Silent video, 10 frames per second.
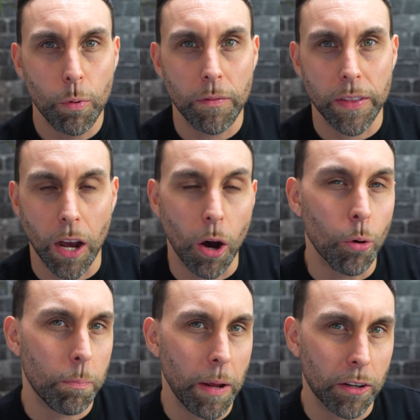with the
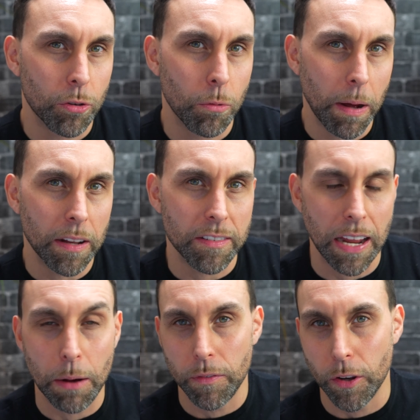old Pixel
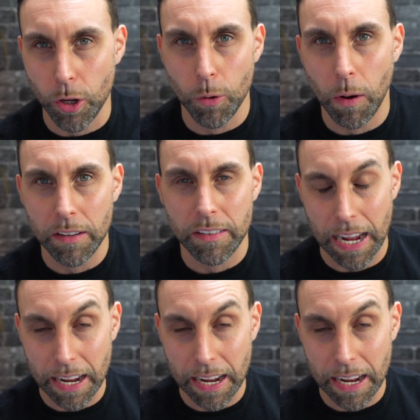Buds and with the new ones,